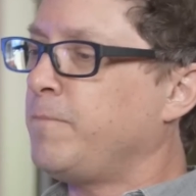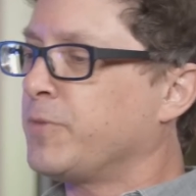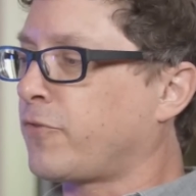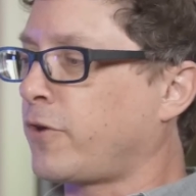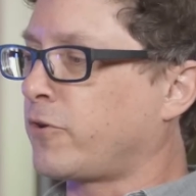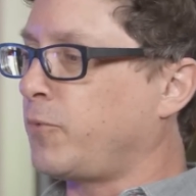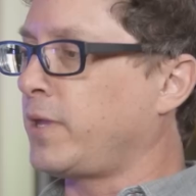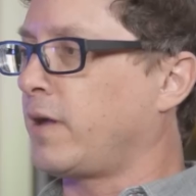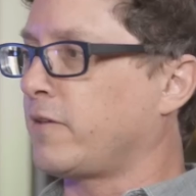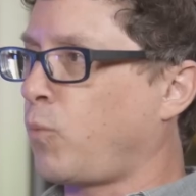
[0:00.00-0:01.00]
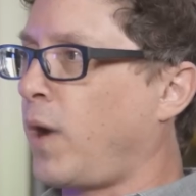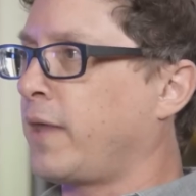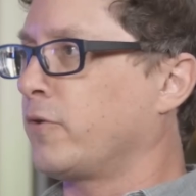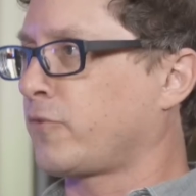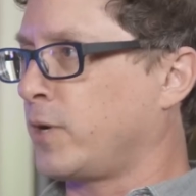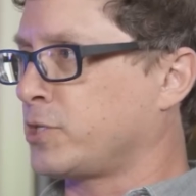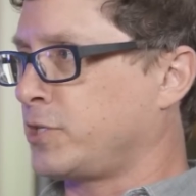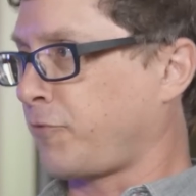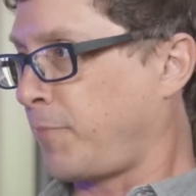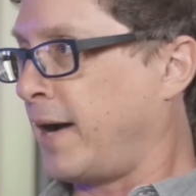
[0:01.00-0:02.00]
you start to realize why those
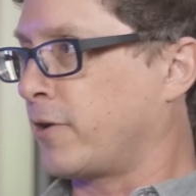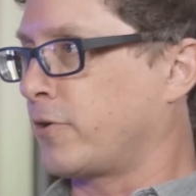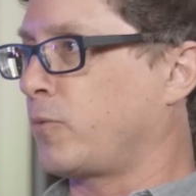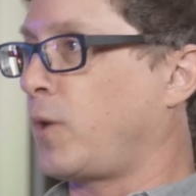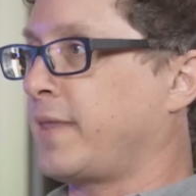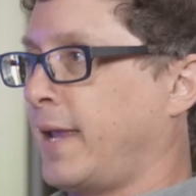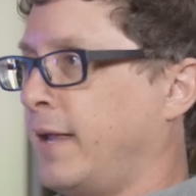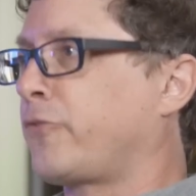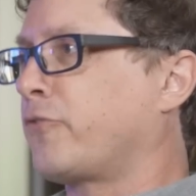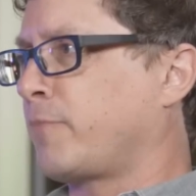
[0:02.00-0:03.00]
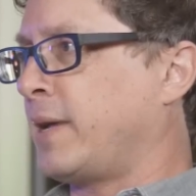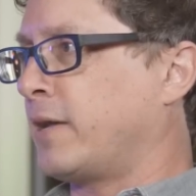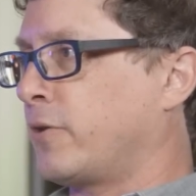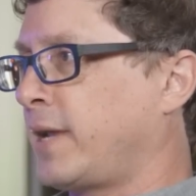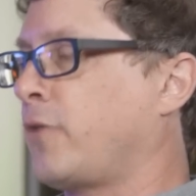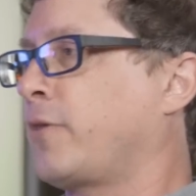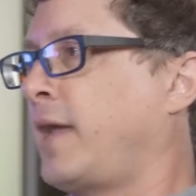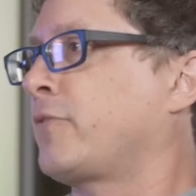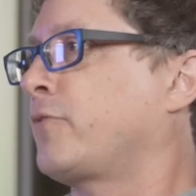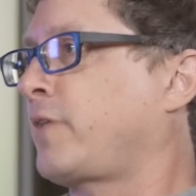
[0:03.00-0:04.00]
questions matter and why the answers matter and how the
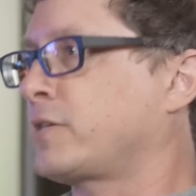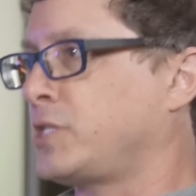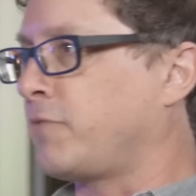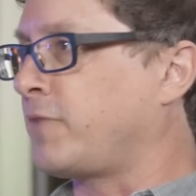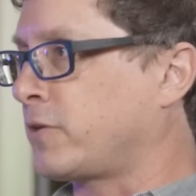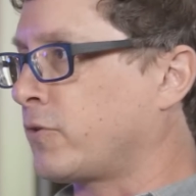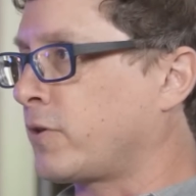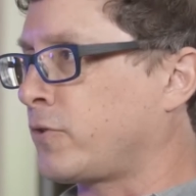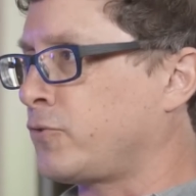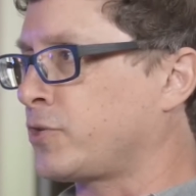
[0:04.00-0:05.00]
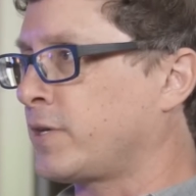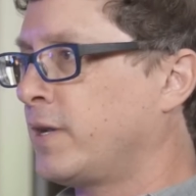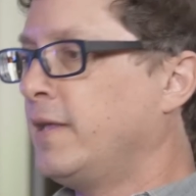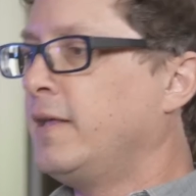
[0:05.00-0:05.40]
answers actually affect your conclusion.